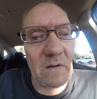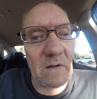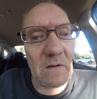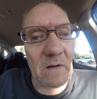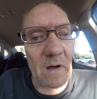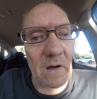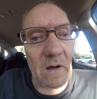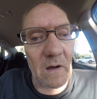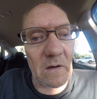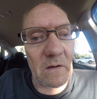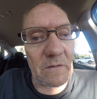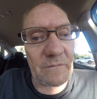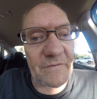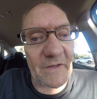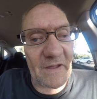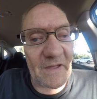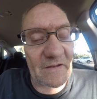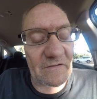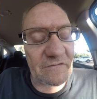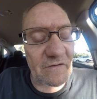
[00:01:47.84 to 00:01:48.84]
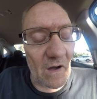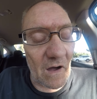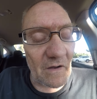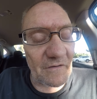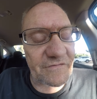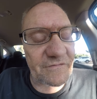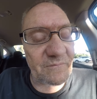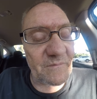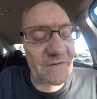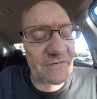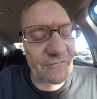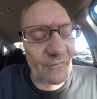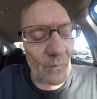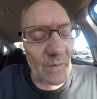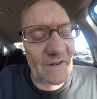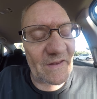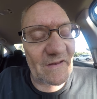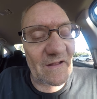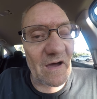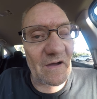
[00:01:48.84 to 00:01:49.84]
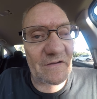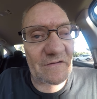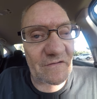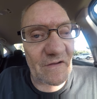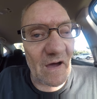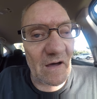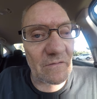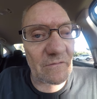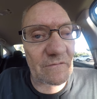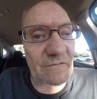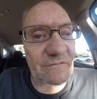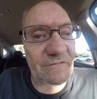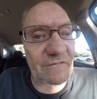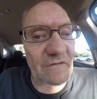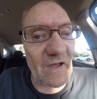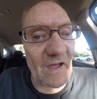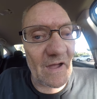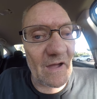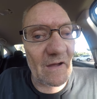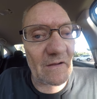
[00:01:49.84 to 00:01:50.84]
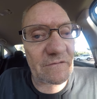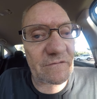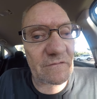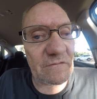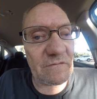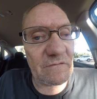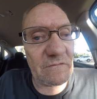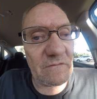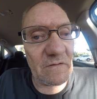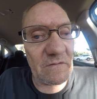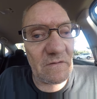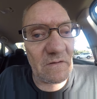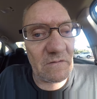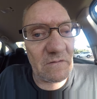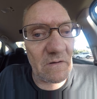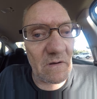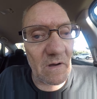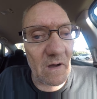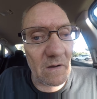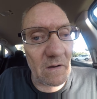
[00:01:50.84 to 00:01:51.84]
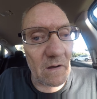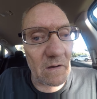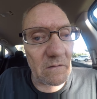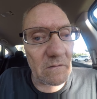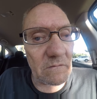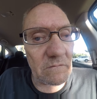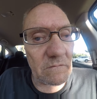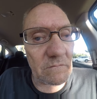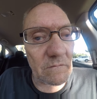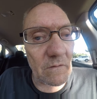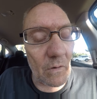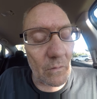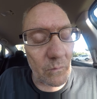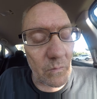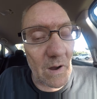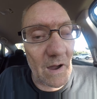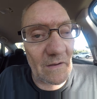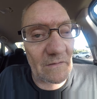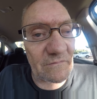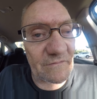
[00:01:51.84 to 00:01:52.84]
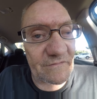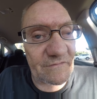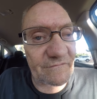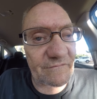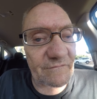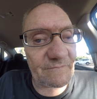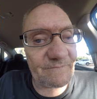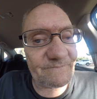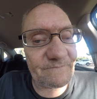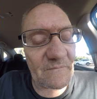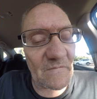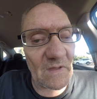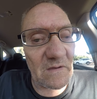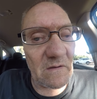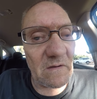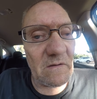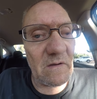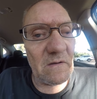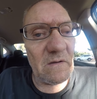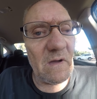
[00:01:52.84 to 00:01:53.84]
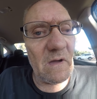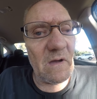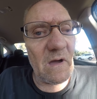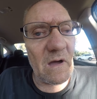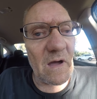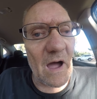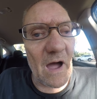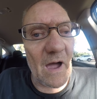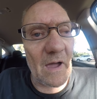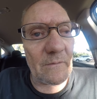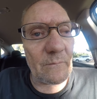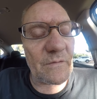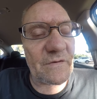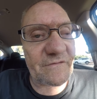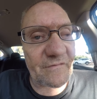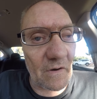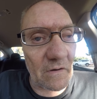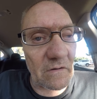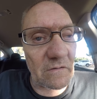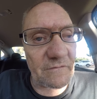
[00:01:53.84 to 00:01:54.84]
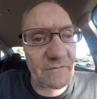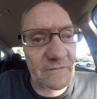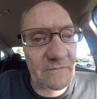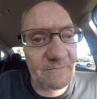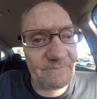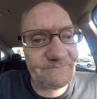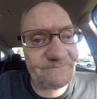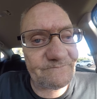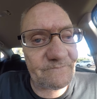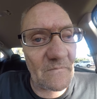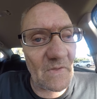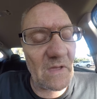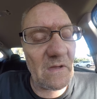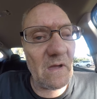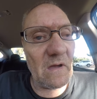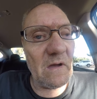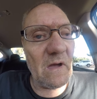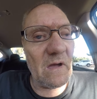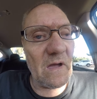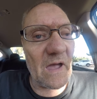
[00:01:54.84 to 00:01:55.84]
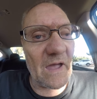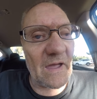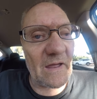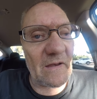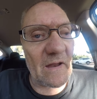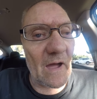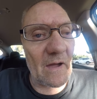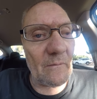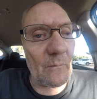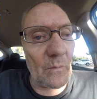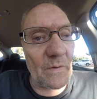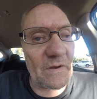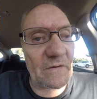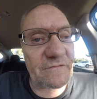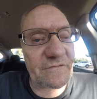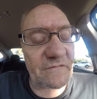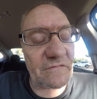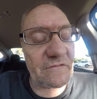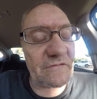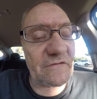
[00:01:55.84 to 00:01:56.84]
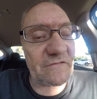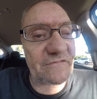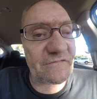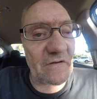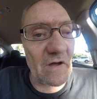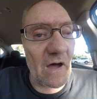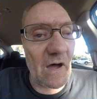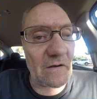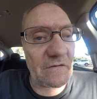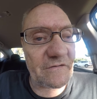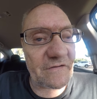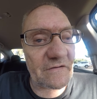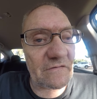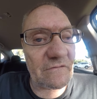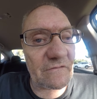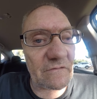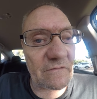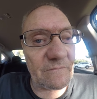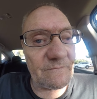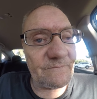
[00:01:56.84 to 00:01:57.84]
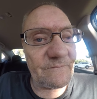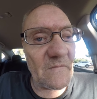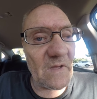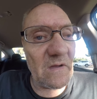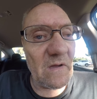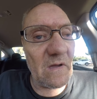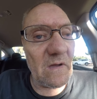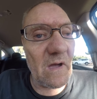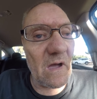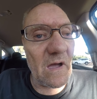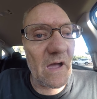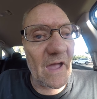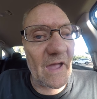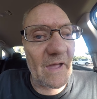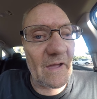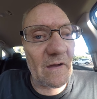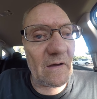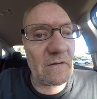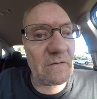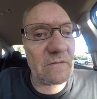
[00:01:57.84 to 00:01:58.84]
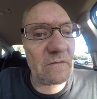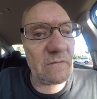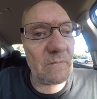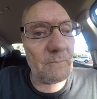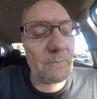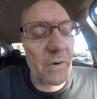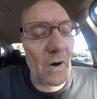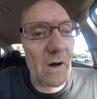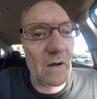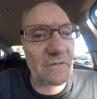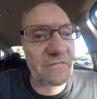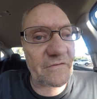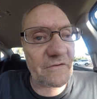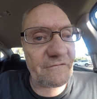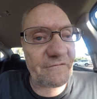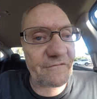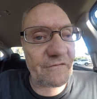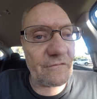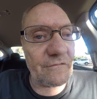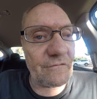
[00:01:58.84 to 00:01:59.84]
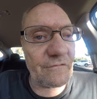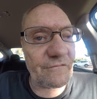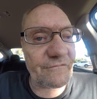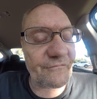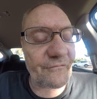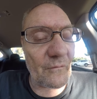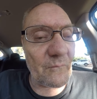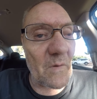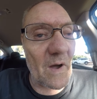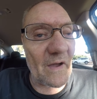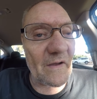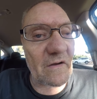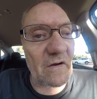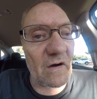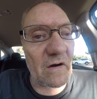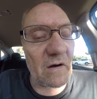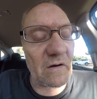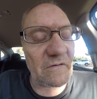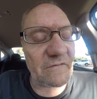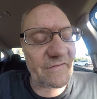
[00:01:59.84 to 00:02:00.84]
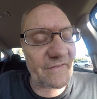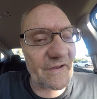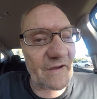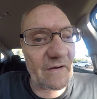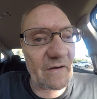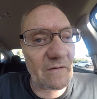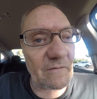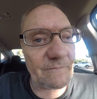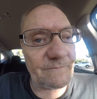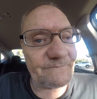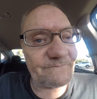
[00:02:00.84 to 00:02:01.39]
They had cost me $29 at O'Reilly's. I returned them and I went to the Nissan dealer and bought the shoes for my car there.